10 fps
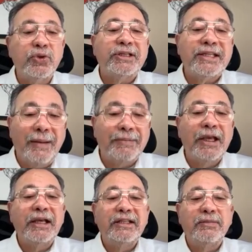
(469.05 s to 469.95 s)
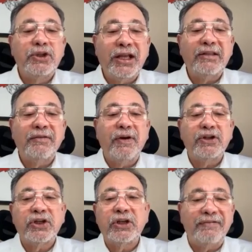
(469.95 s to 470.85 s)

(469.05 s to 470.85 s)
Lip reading: except in the objective function,